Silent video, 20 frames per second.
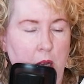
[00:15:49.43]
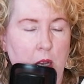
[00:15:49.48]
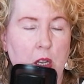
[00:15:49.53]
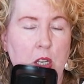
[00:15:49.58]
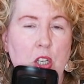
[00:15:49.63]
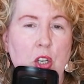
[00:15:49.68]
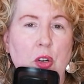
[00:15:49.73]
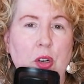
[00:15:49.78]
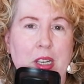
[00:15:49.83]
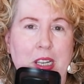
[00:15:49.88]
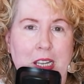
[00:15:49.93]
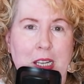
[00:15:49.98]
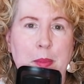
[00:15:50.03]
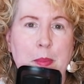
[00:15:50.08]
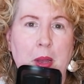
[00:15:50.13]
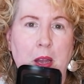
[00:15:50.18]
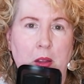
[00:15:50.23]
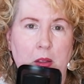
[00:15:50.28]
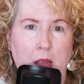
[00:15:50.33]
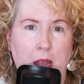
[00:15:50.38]
your
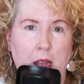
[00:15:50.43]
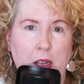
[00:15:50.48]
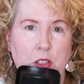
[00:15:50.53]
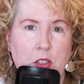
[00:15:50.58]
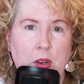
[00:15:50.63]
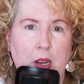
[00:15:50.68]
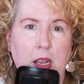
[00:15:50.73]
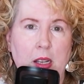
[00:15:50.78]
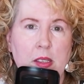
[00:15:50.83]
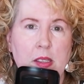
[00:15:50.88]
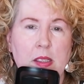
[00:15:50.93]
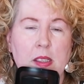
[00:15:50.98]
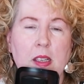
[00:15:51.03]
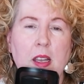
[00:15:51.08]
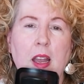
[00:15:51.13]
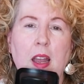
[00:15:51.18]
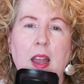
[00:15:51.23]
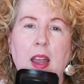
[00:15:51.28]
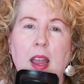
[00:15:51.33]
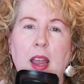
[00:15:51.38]
email address,
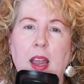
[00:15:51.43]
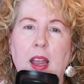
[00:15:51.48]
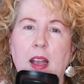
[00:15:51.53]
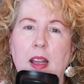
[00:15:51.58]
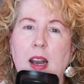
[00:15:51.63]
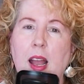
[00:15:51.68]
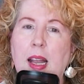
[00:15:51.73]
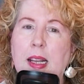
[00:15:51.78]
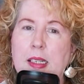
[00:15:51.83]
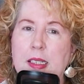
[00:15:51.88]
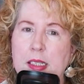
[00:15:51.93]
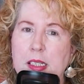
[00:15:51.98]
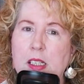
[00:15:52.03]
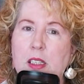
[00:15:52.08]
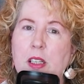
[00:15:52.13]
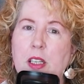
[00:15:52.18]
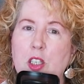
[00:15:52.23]
and ideally